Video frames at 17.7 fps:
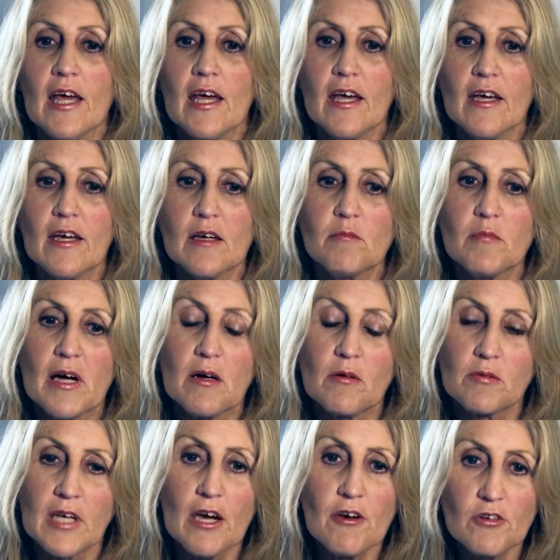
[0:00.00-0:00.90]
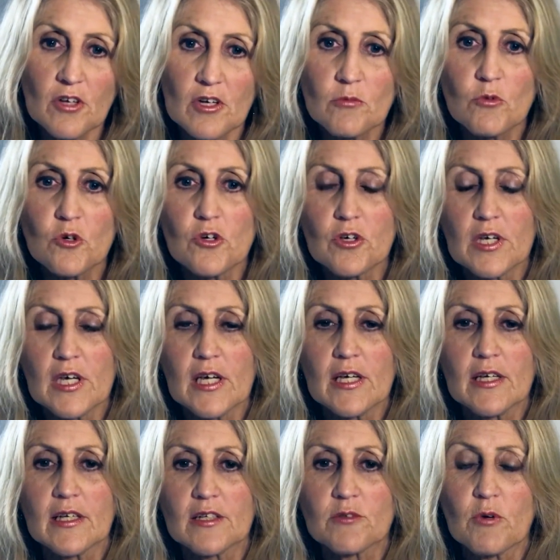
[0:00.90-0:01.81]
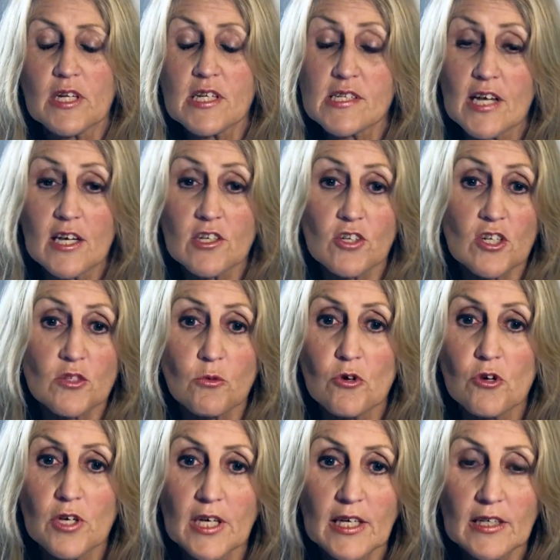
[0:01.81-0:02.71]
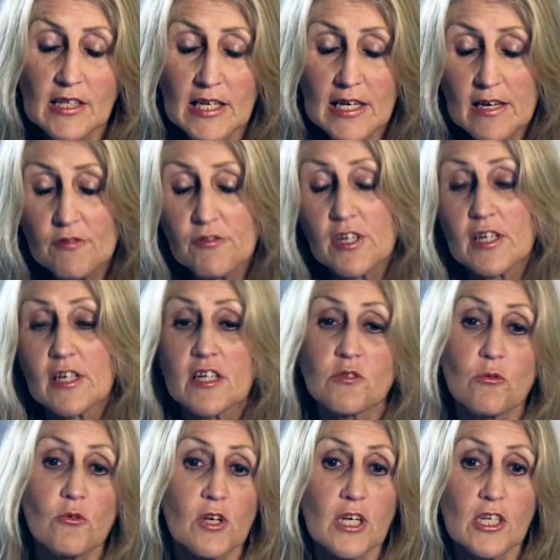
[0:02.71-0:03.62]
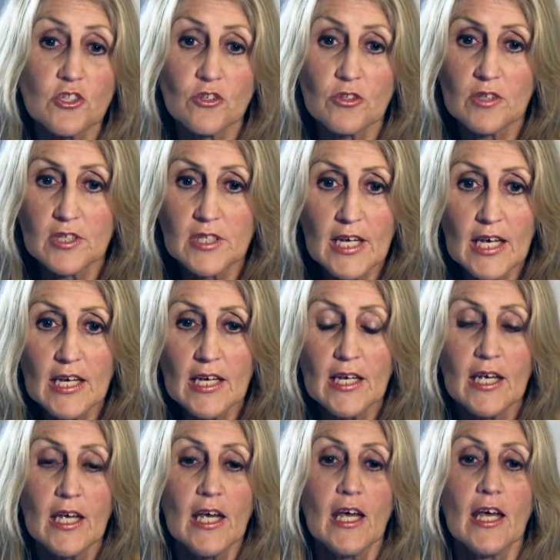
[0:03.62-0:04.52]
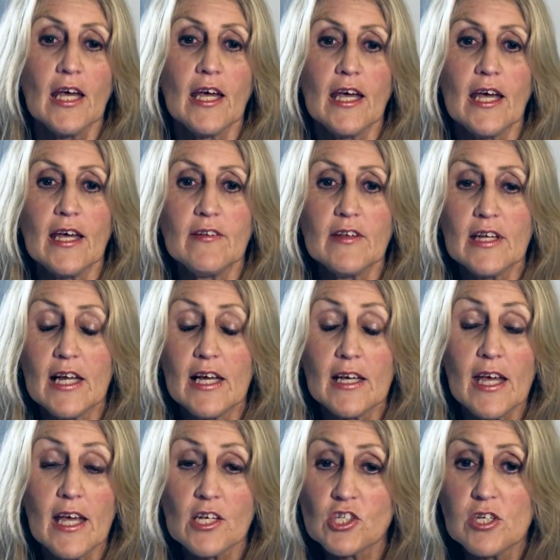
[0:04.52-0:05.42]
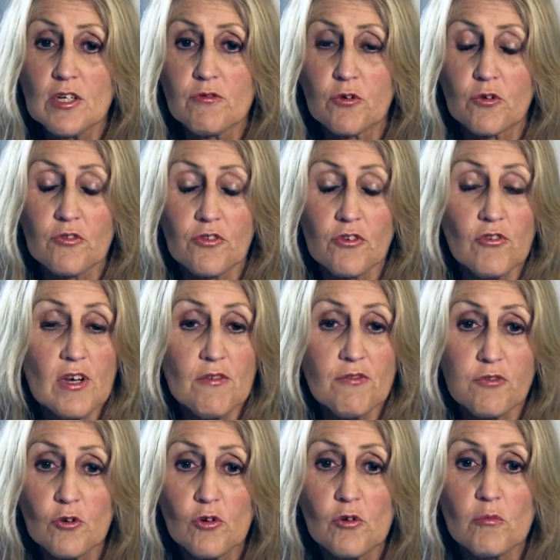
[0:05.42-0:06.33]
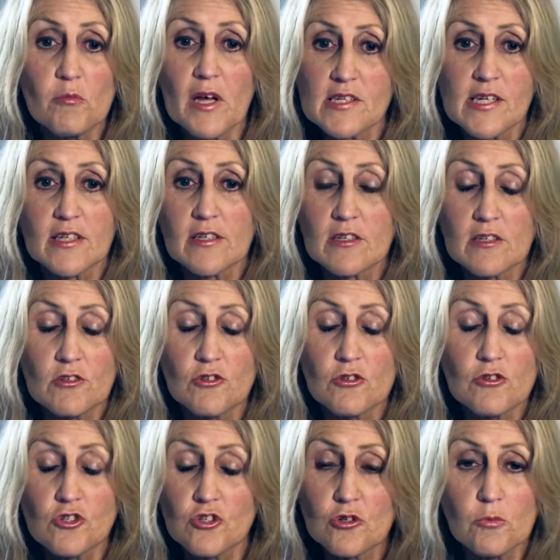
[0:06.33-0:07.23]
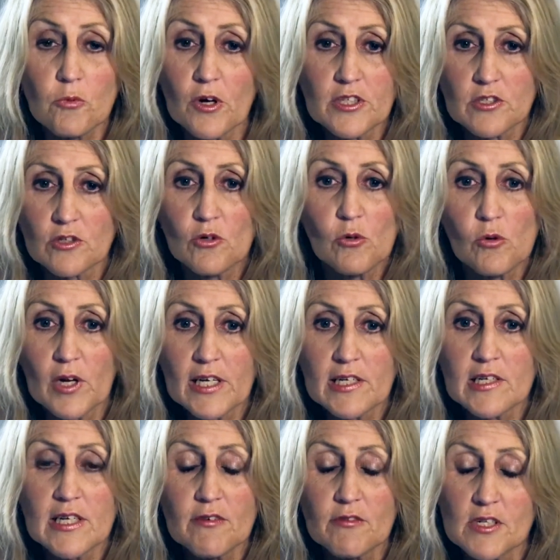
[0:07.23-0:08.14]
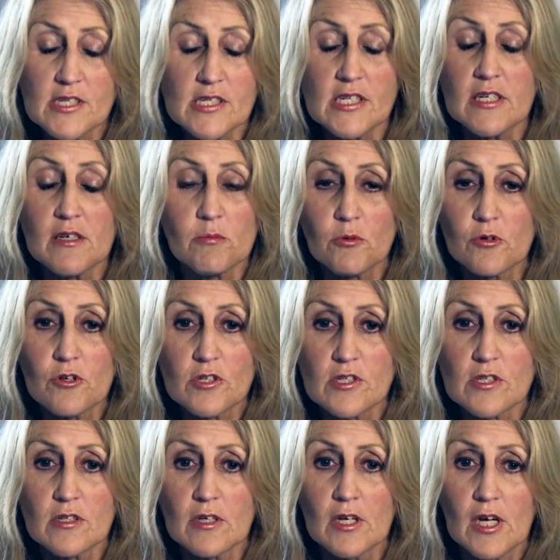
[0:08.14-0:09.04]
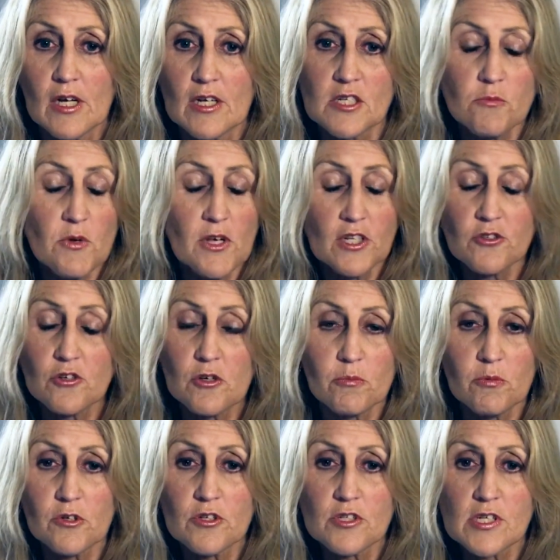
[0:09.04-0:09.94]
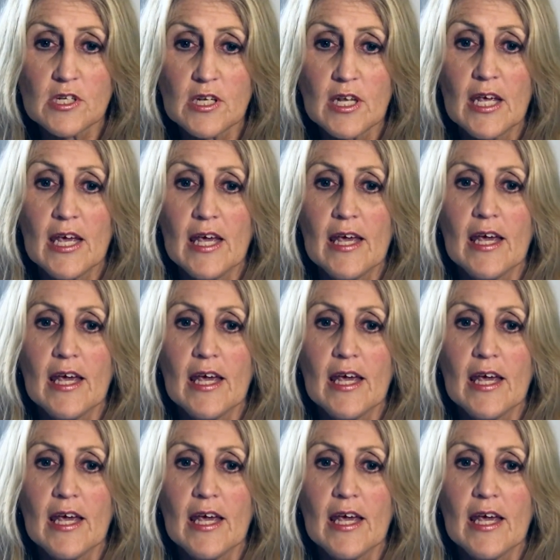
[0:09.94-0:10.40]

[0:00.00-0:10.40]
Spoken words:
I've carried on working. At one stage I was working in the evening, I was working during the day. And then I actually, for 3 full months, I didn't do Dew Point at all. I didn't even see a person, speak to a person.